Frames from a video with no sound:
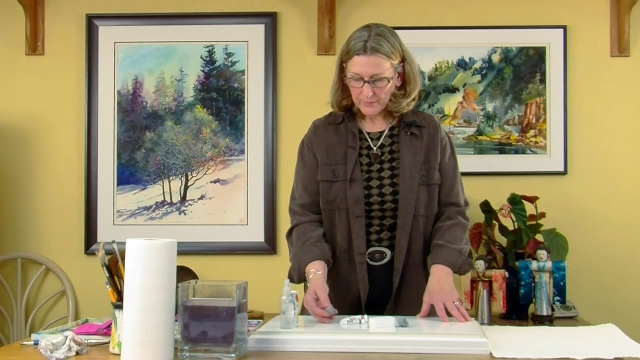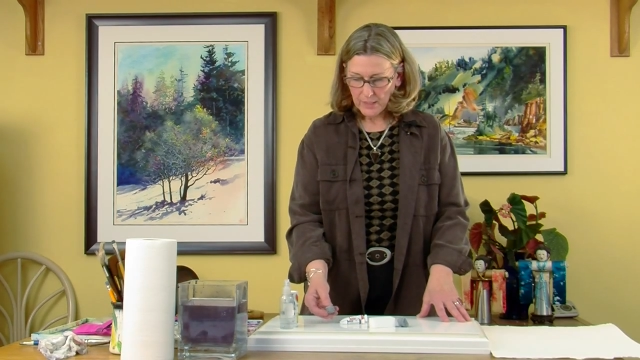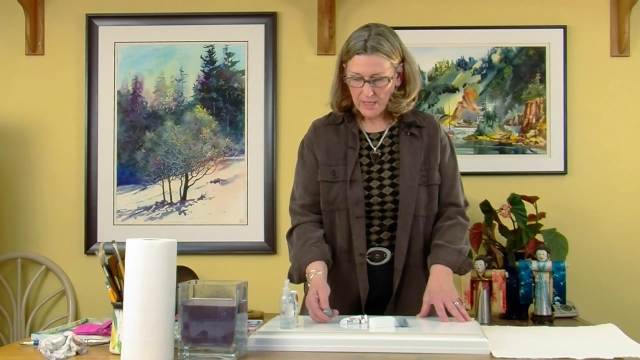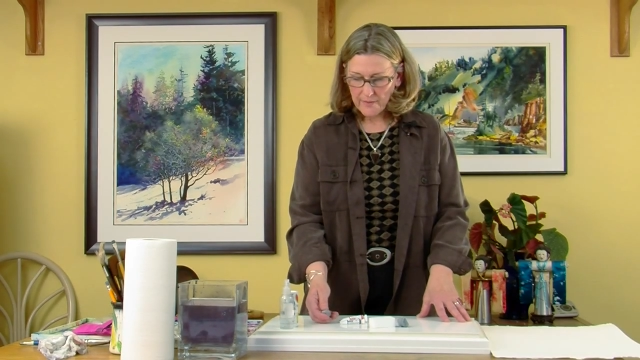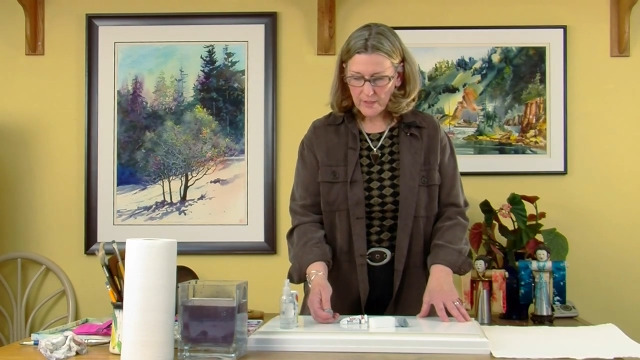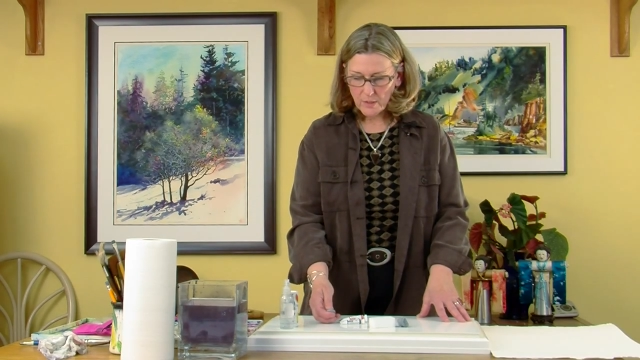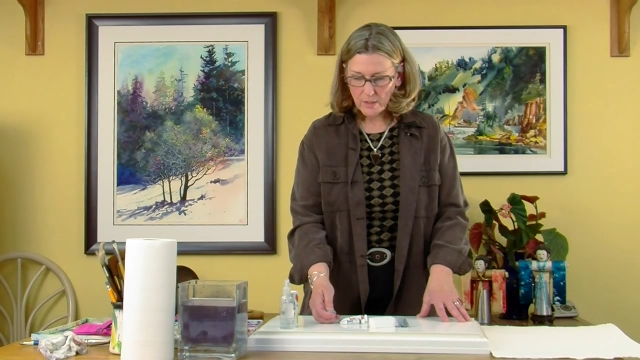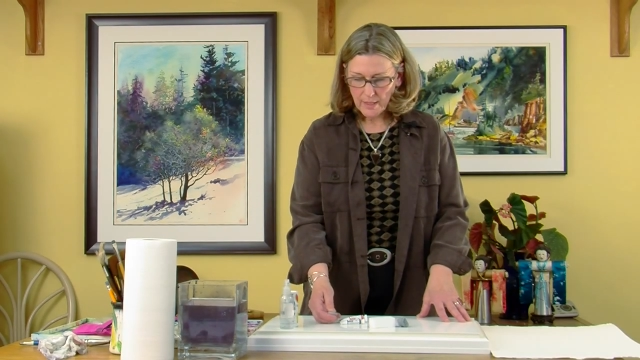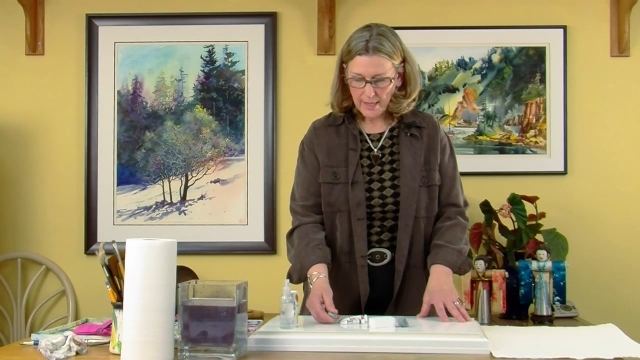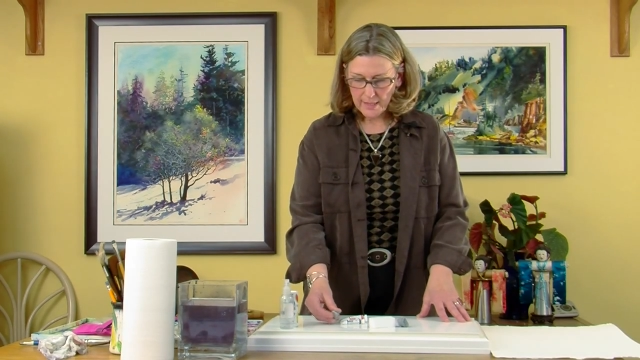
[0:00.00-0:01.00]

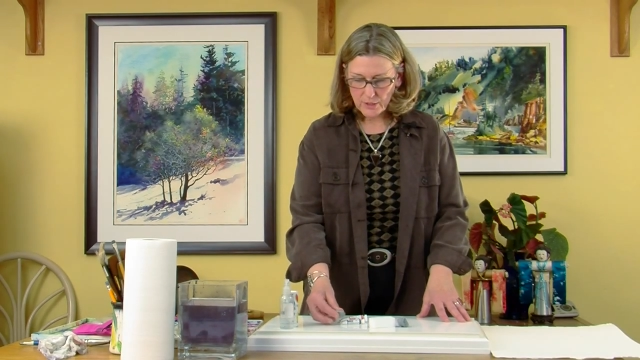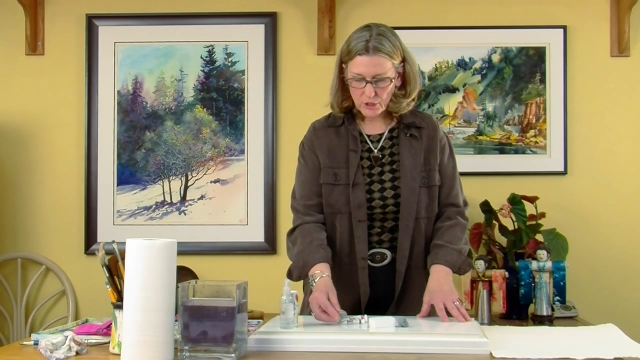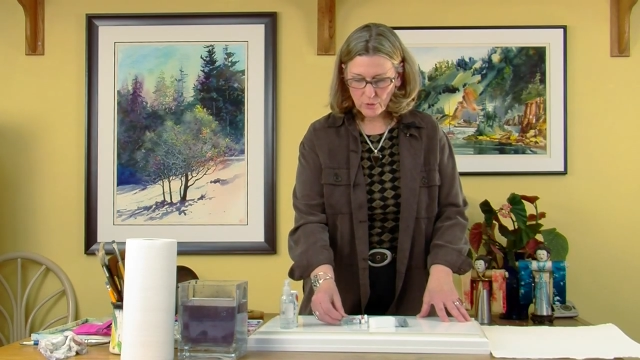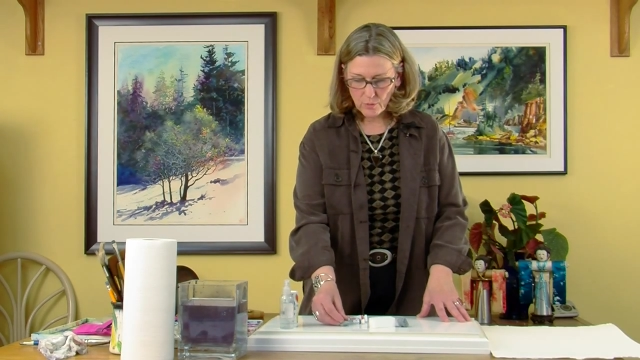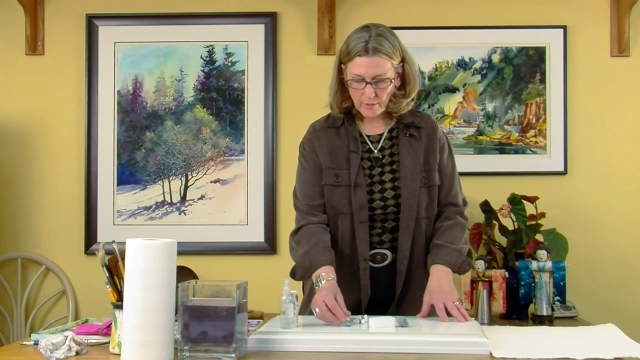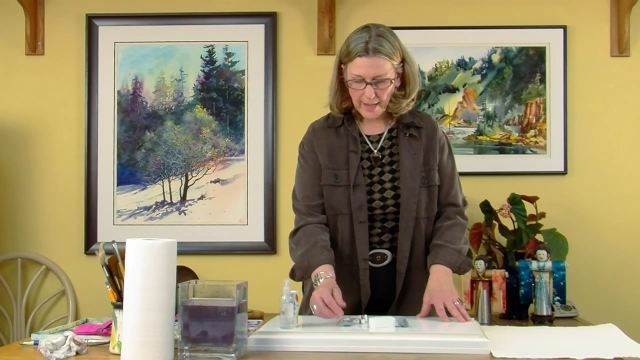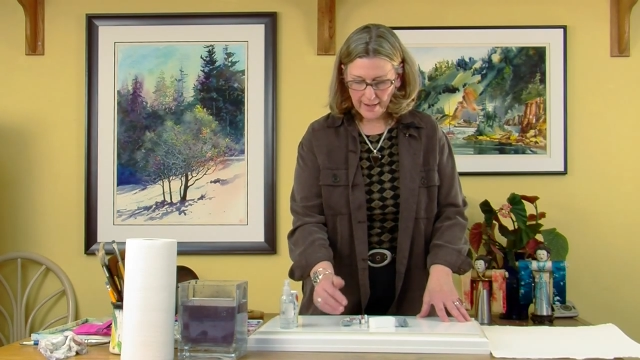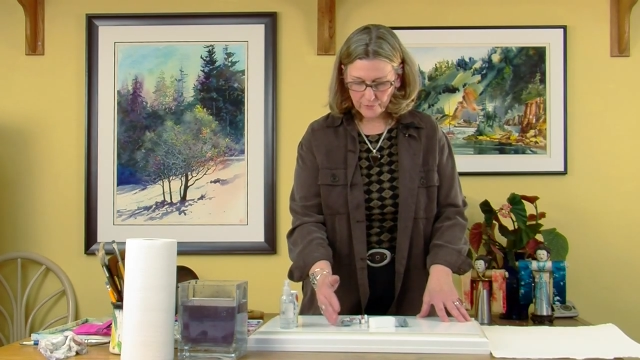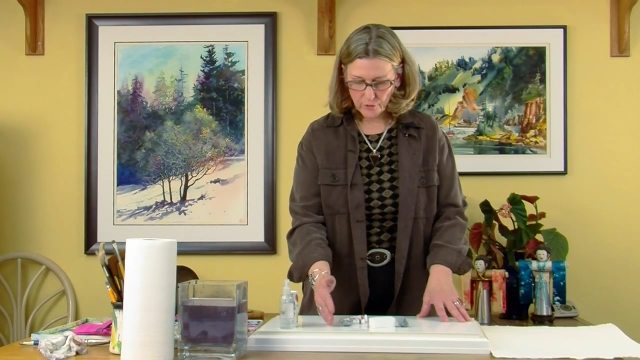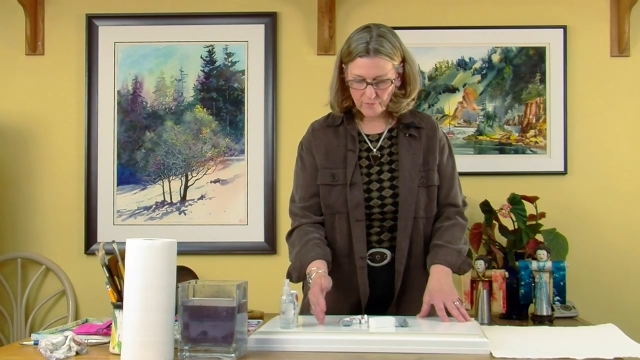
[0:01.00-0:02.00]
even as you
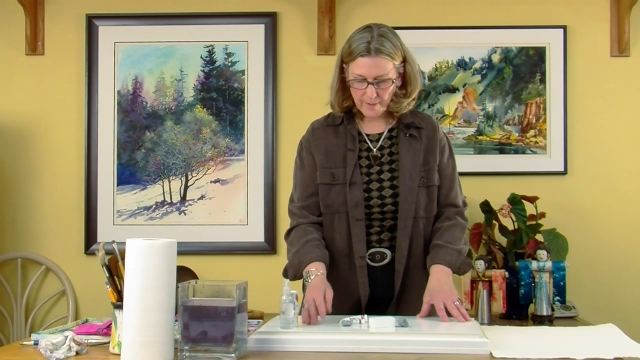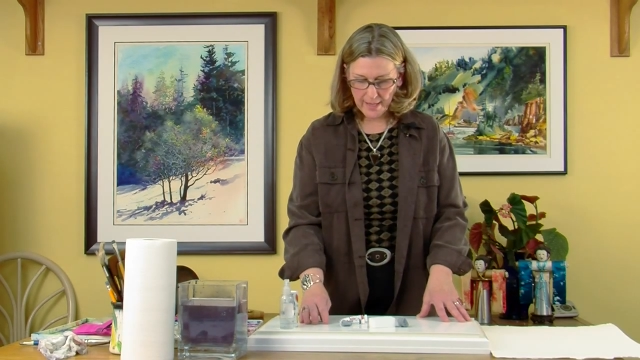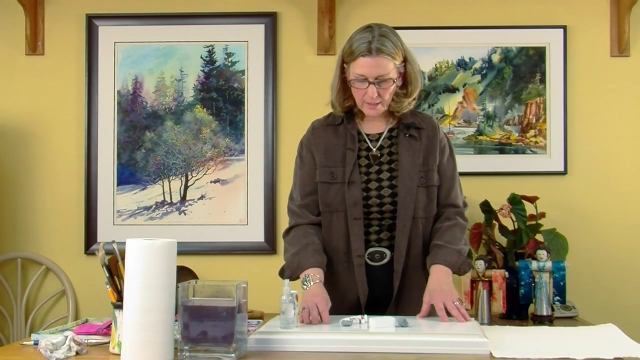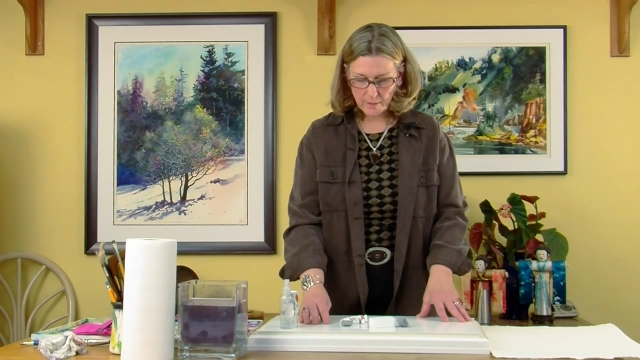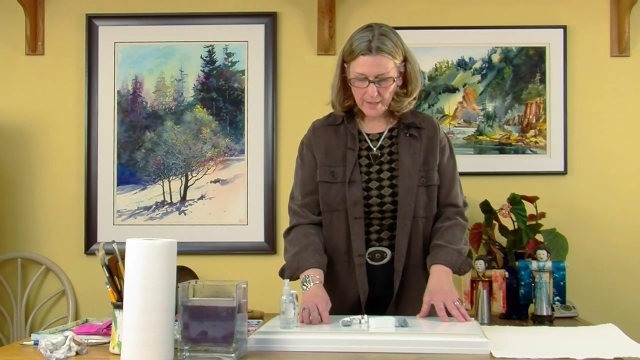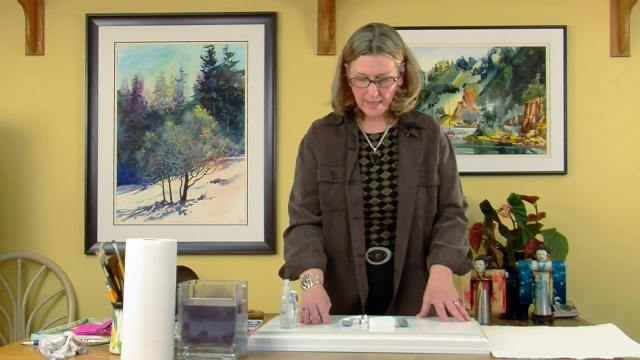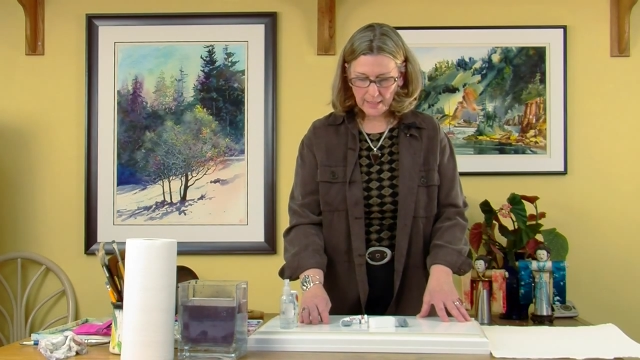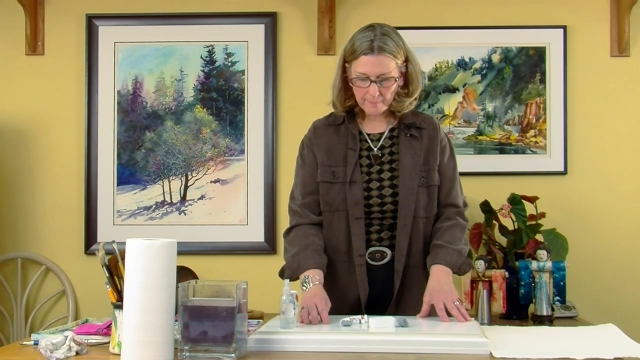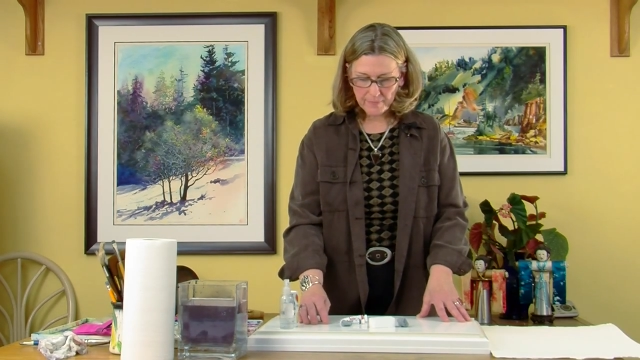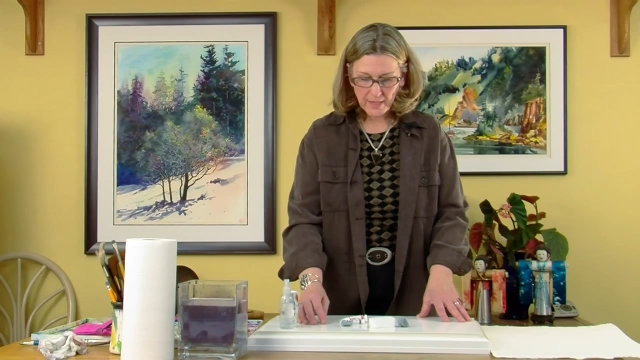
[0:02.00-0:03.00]
after you've painted the
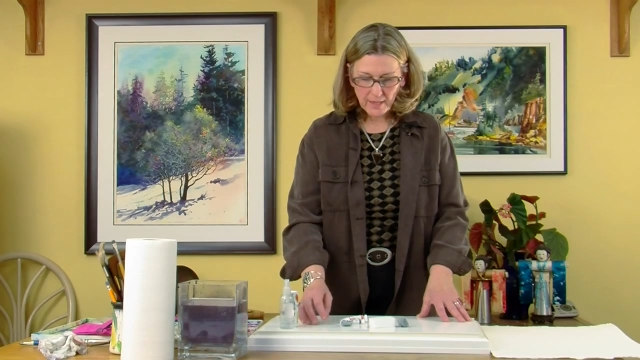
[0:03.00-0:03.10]
painting.